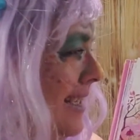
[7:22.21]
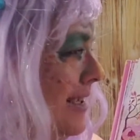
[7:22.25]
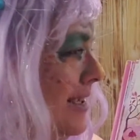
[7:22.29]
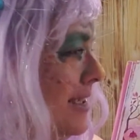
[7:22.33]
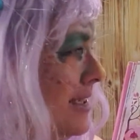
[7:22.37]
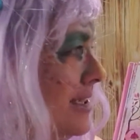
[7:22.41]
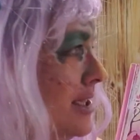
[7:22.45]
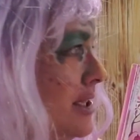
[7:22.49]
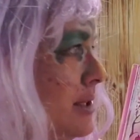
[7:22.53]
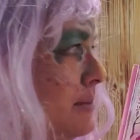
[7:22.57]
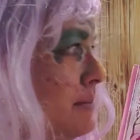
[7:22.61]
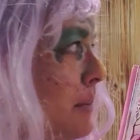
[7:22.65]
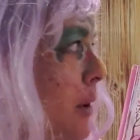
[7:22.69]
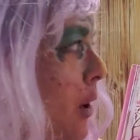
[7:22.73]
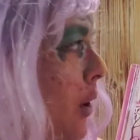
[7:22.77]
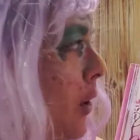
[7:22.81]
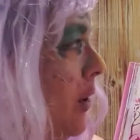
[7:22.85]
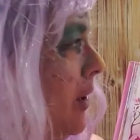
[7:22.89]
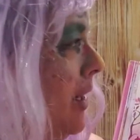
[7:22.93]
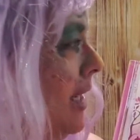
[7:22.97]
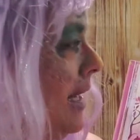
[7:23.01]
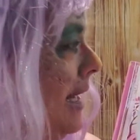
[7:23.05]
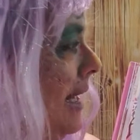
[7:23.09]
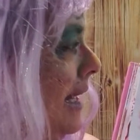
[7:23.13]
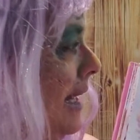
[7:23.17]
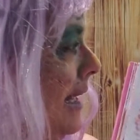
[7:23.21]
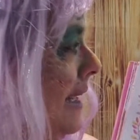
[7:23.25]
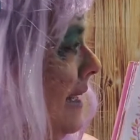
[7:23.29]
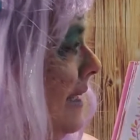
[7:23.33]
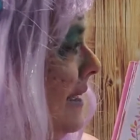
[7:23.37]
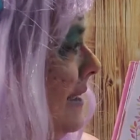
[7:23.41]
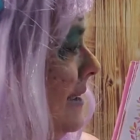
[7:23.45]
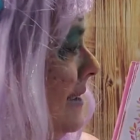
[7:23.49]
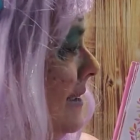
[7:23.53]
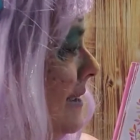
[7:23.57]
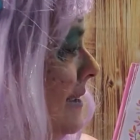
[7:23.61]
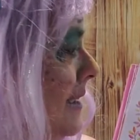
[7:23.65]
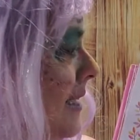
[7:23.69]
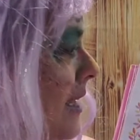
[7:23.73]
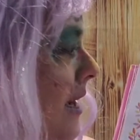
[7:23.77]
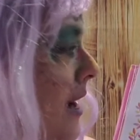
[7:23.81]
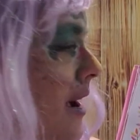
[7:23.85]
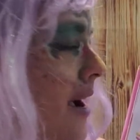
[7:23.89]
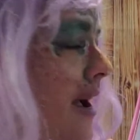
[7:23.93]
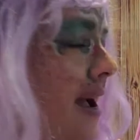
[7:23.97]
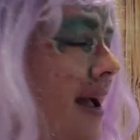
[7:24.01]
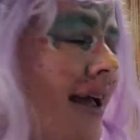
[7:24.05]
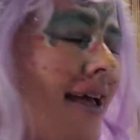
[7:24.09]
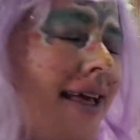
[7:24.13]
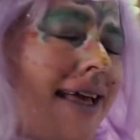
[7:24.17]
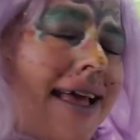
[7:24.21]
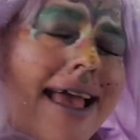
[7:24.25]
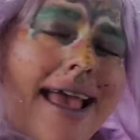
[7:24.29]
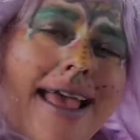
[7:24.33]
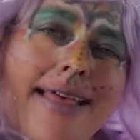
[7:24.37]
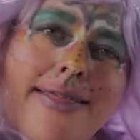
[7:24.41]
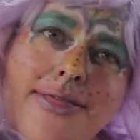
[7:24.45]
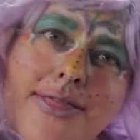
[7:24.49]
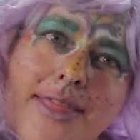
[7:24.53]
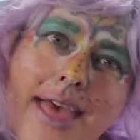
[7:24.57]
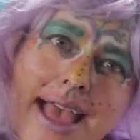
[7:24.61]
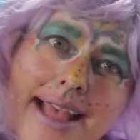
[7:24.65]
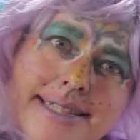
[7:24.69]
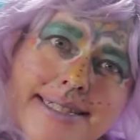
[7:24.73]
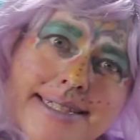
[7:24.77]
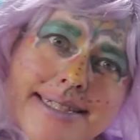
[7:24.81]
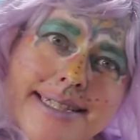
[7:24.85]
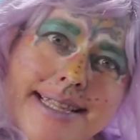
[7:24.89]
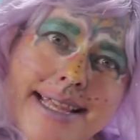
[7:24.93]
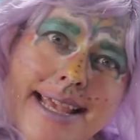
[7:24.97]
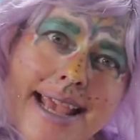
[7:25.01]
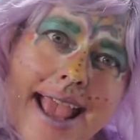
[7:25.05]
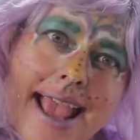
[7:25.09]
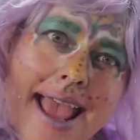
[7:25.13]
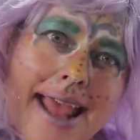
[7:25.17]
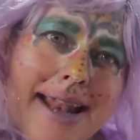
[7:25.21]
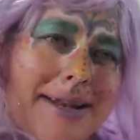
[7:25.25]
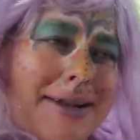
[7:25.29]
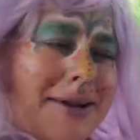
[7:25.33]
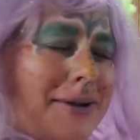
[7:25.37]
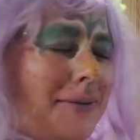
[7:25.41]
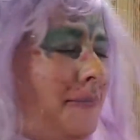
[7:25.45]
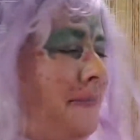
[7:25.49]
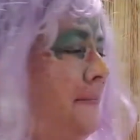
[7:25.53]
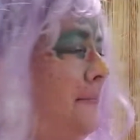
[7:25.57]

Sparkly. And that's the end.